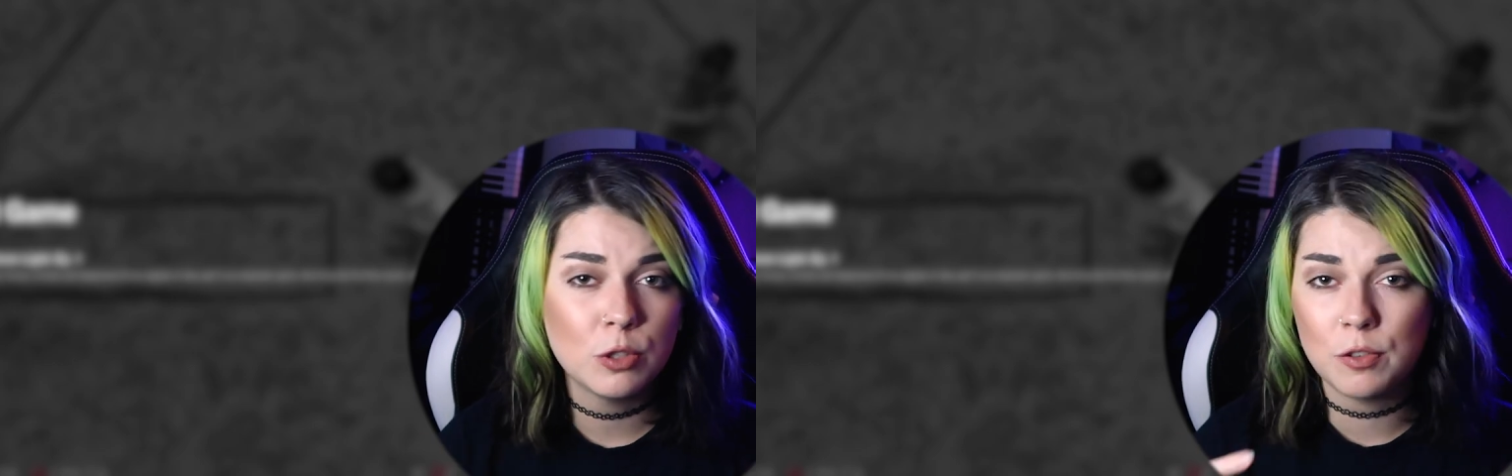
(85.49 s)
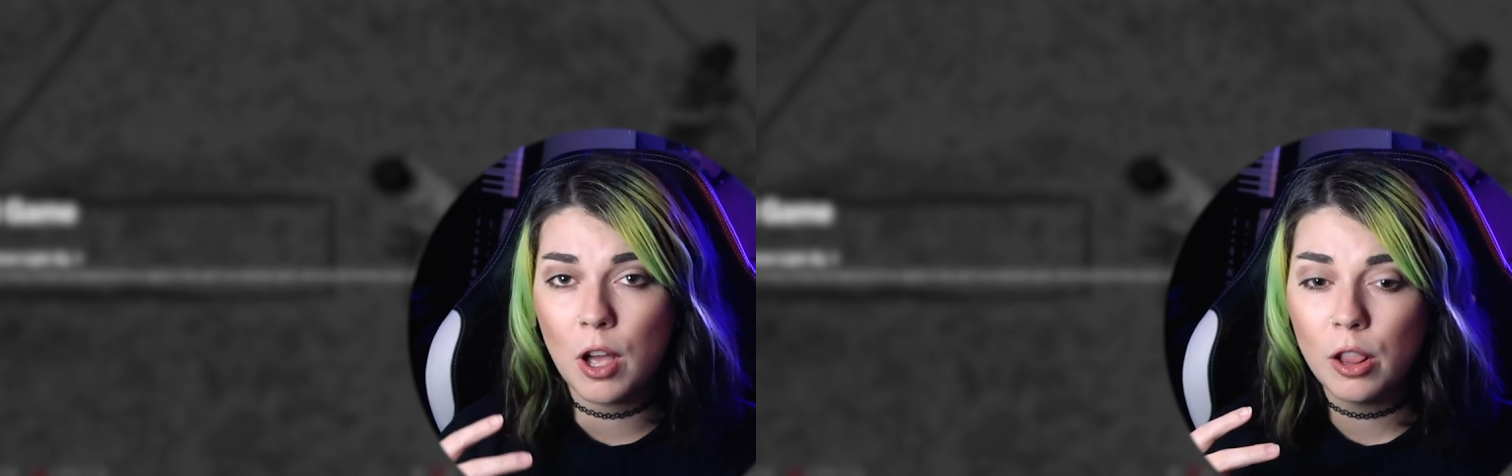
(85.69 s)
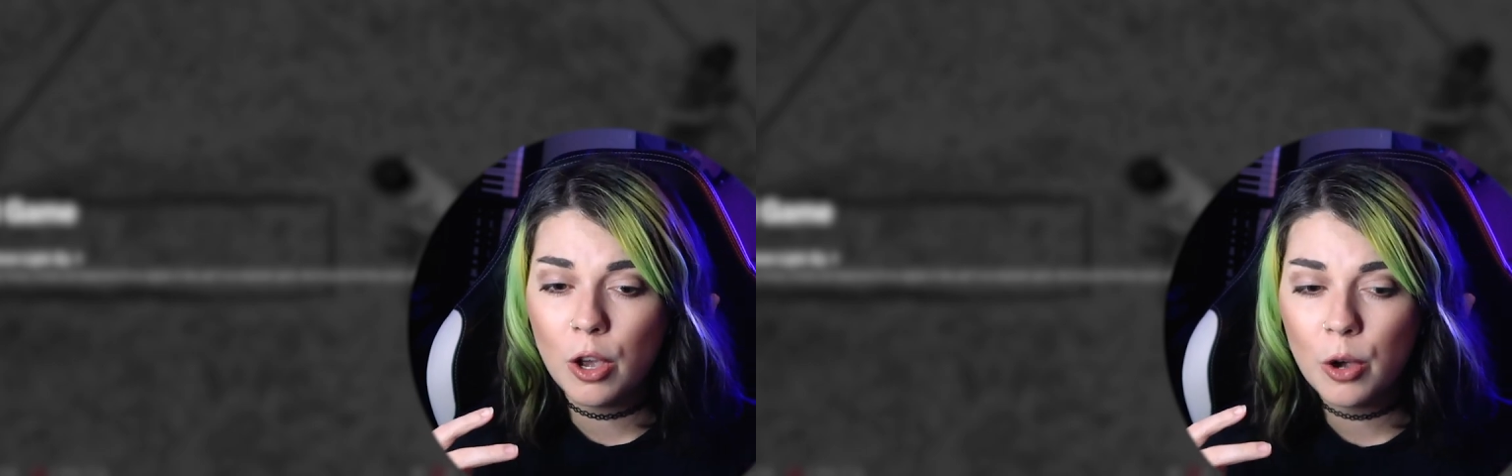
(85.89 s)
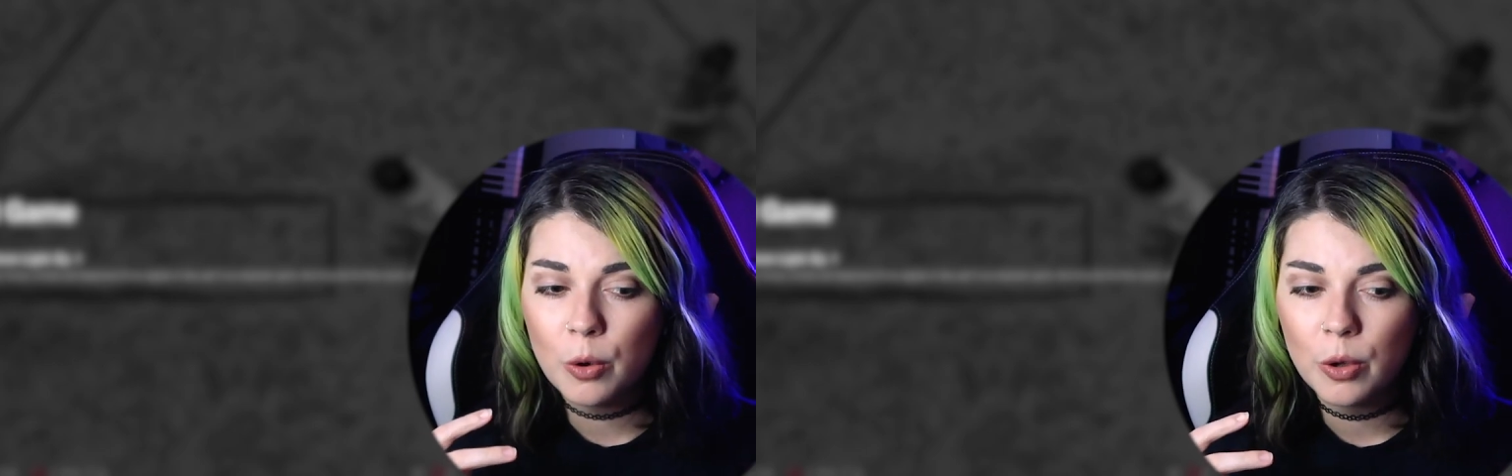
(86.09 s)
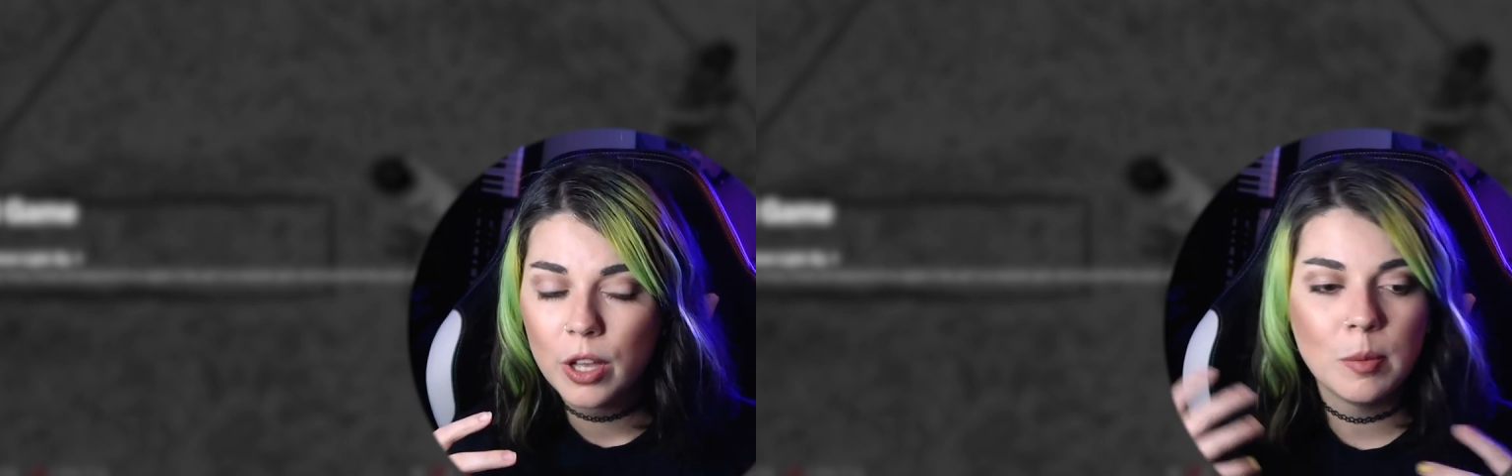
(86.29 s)

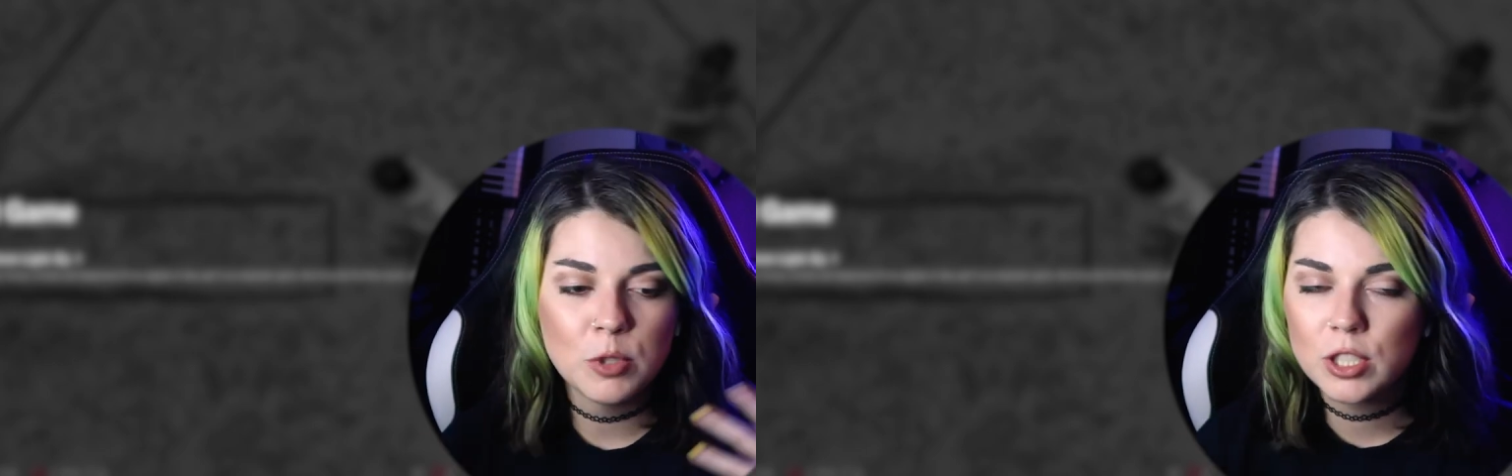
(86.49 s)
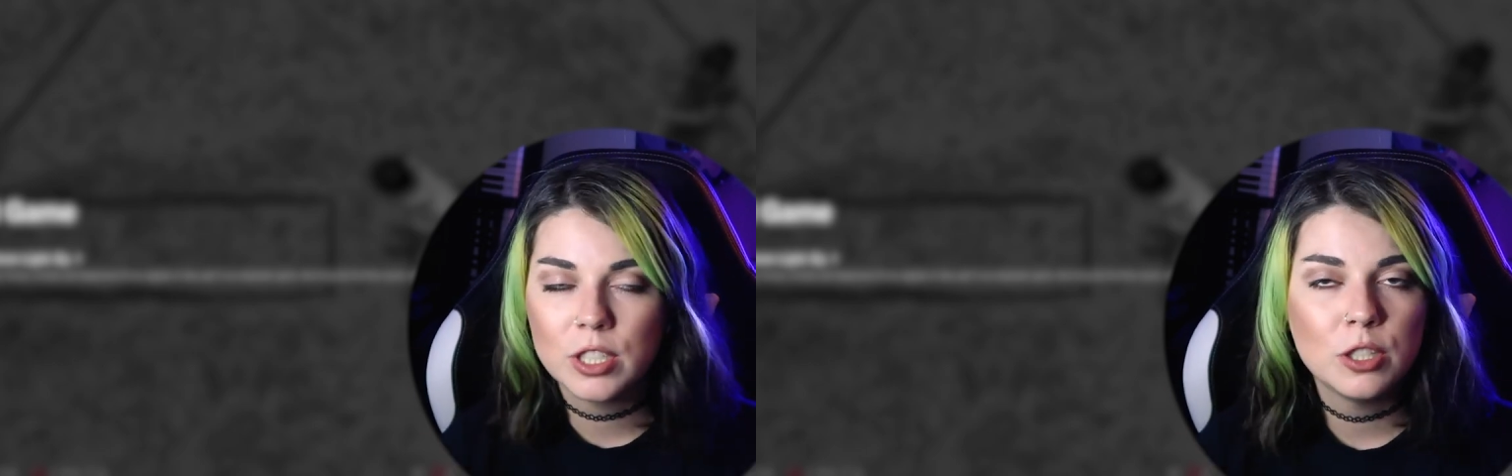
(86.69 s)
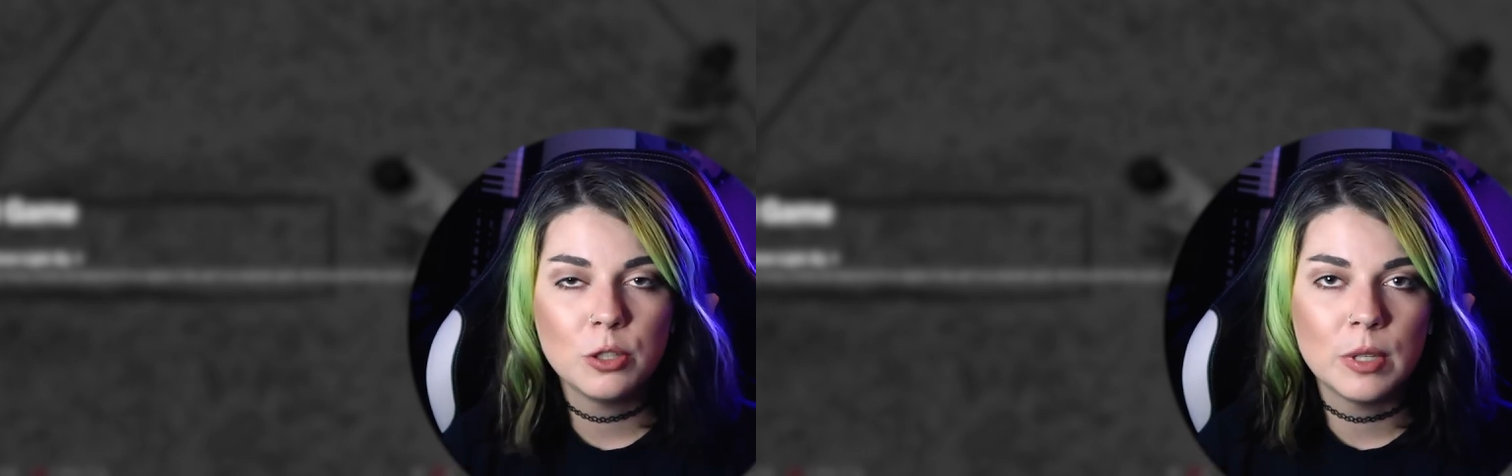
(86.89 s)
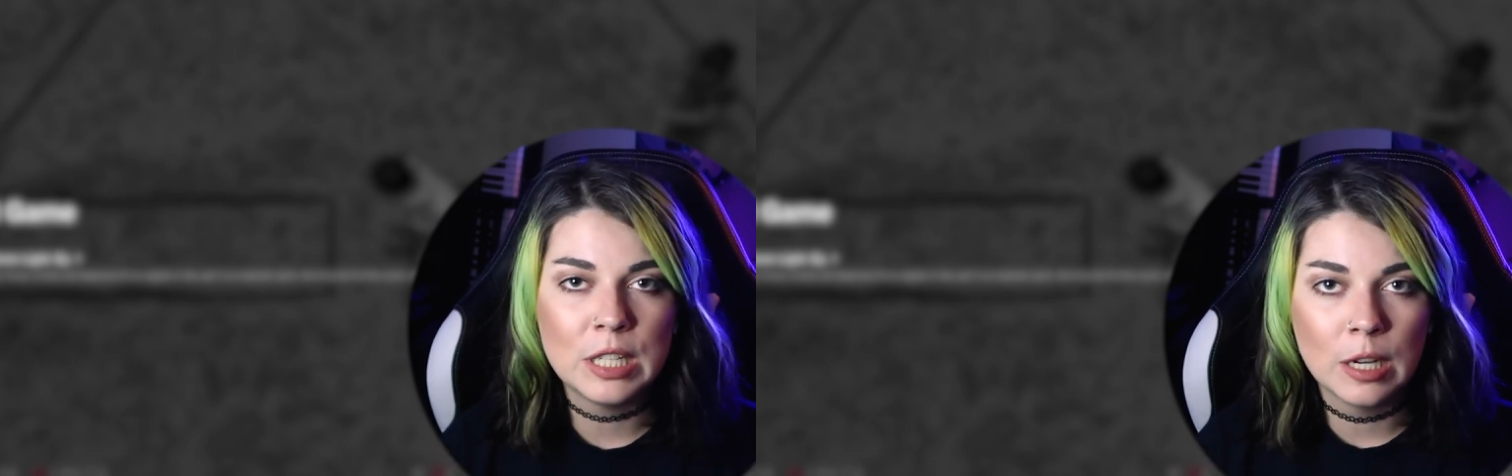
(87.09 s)
follow, I'm just gonna do it